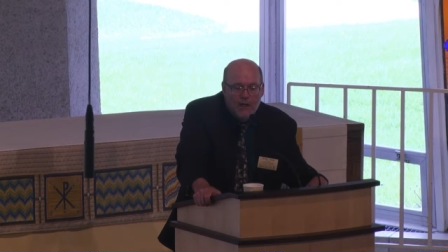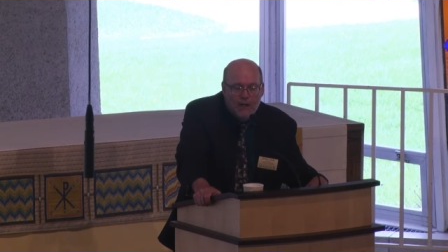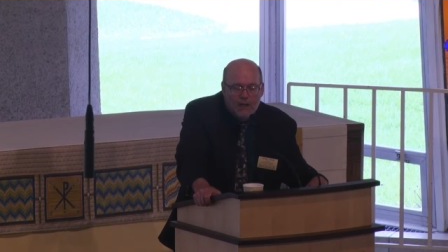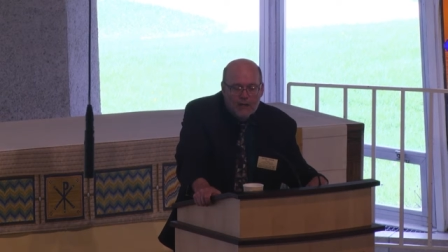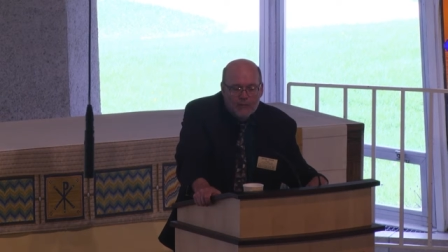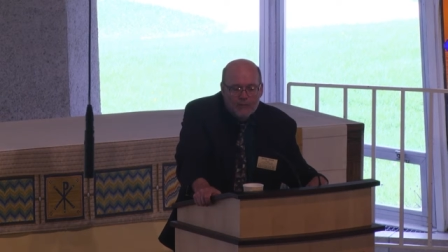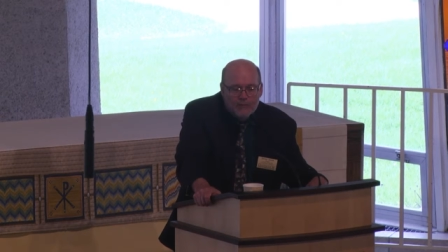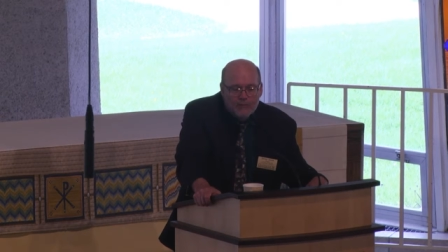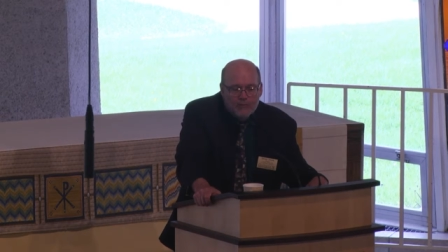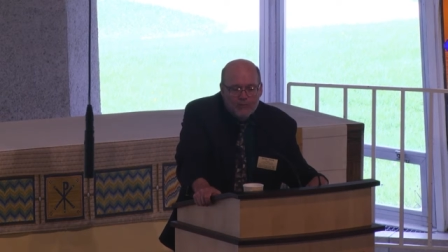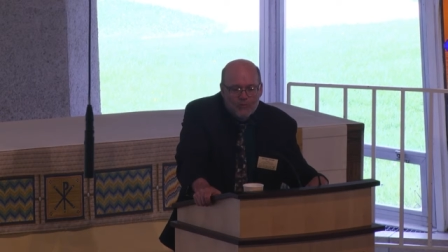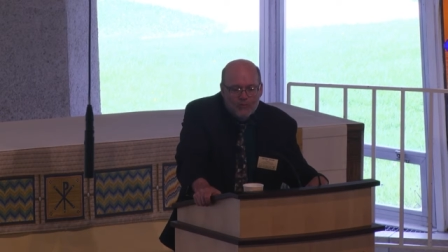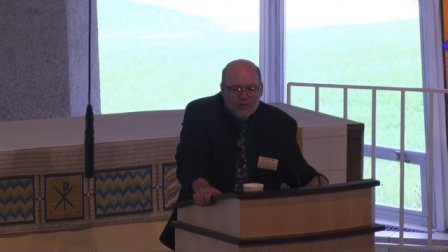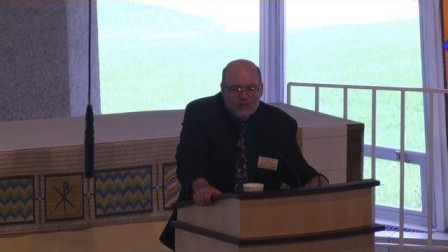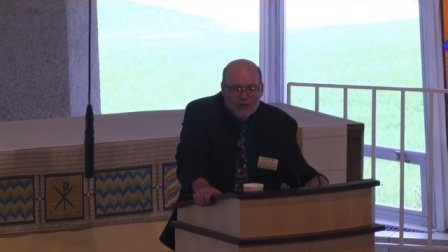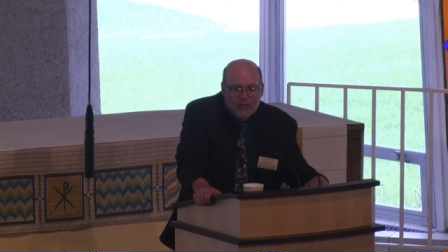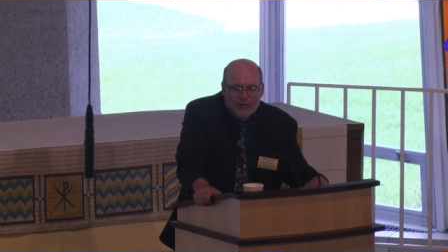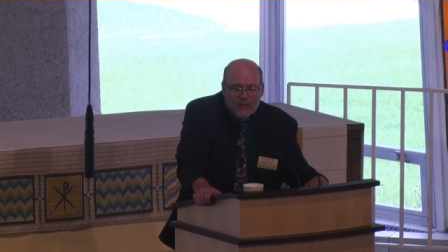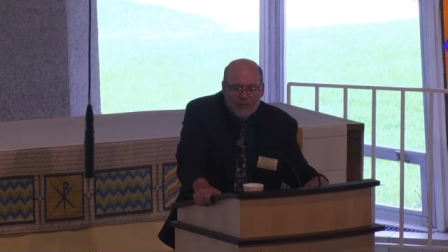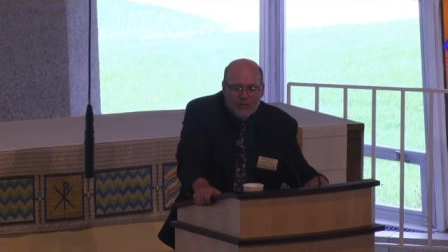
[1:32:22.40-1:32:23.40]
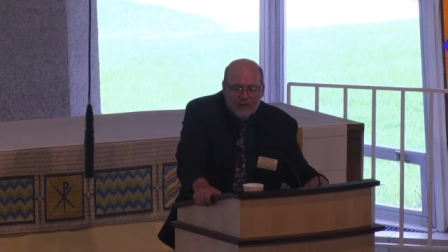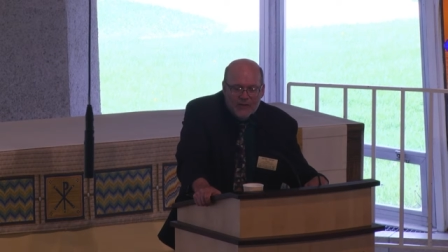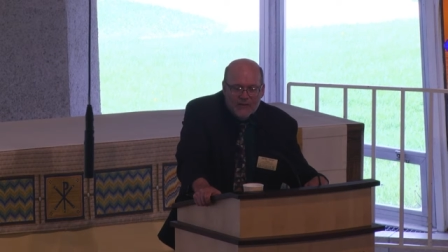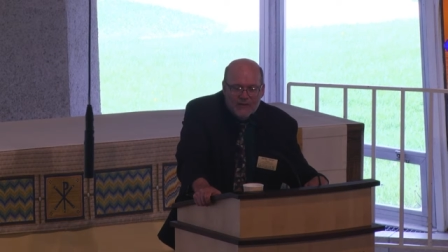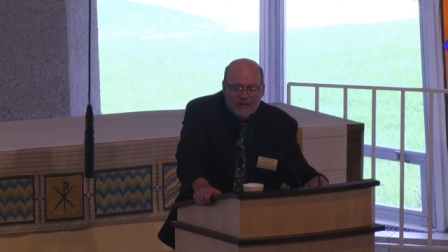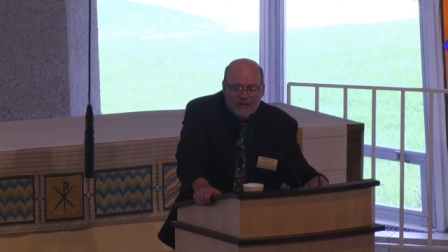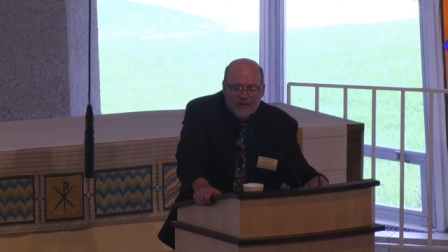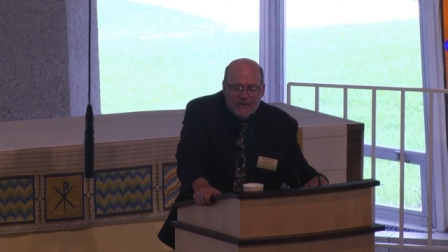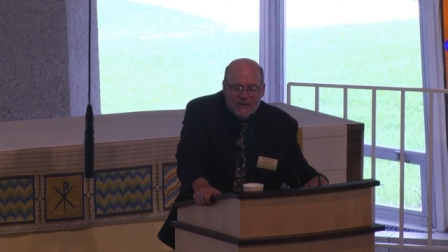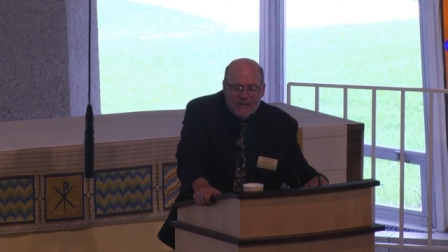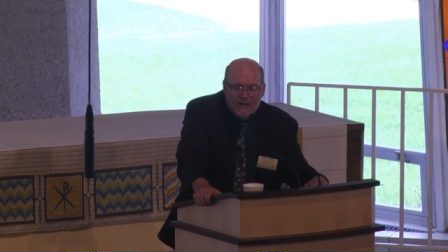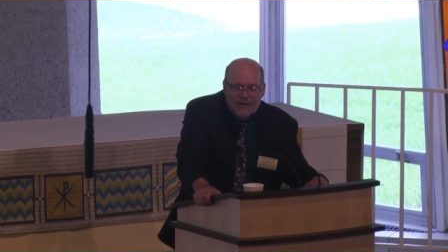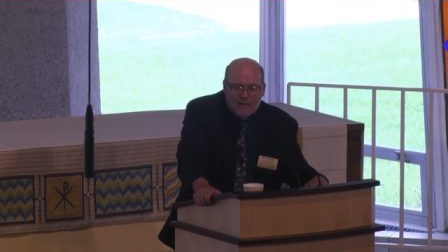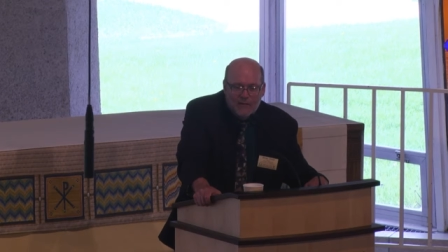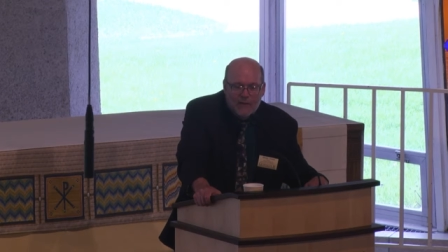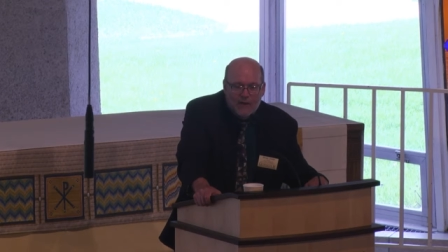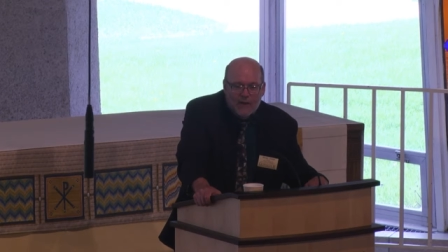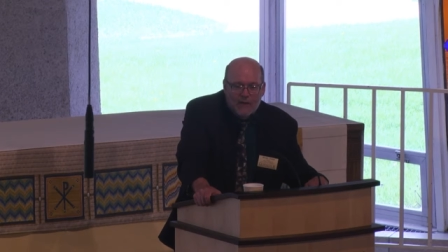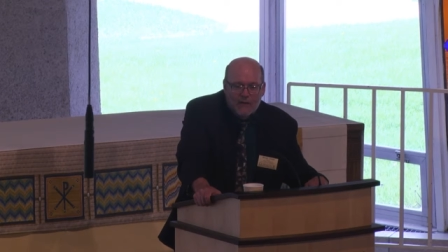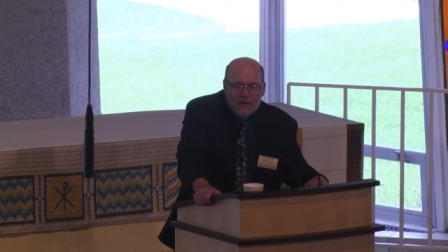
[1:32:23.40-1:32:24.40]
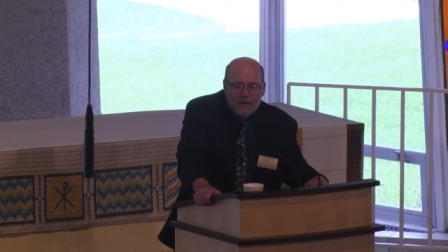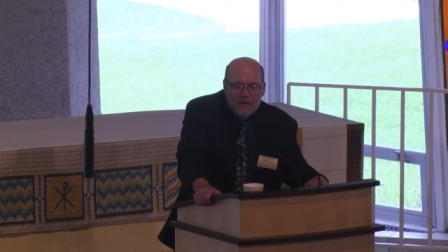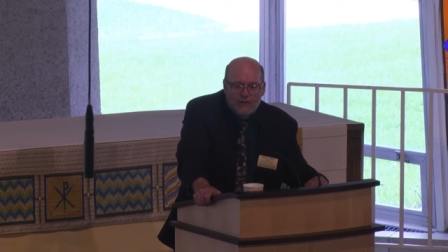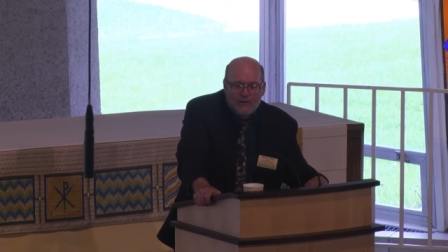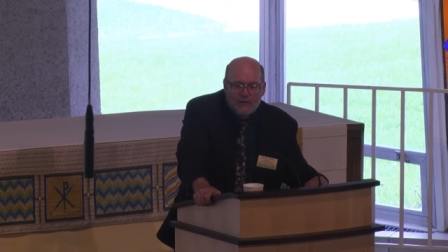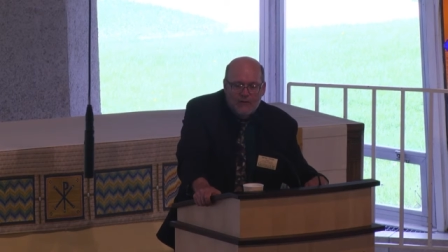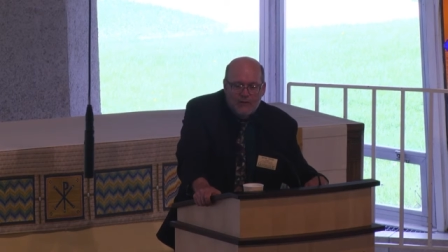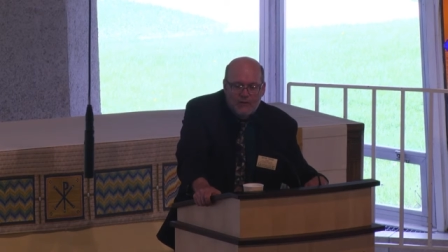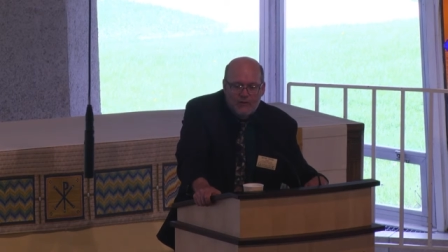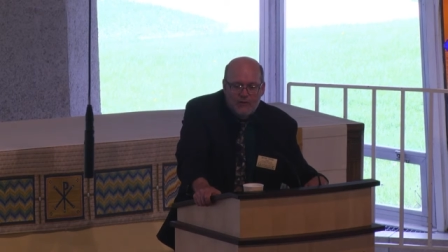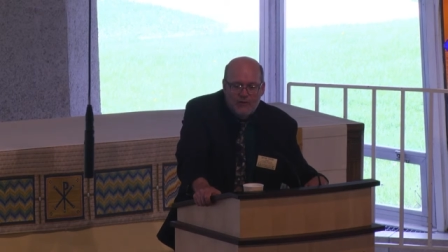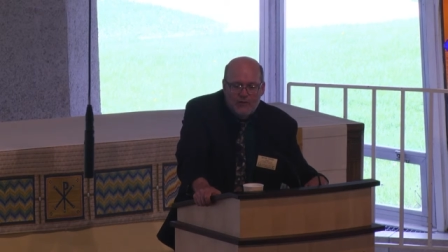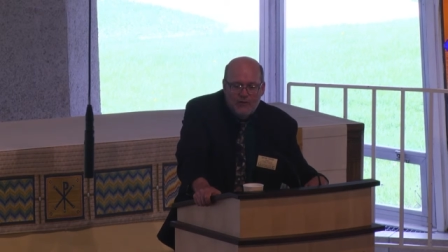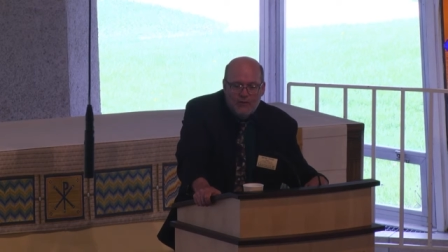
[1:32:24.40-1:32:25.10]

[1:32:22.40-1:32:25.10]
Um, several things to think about is if you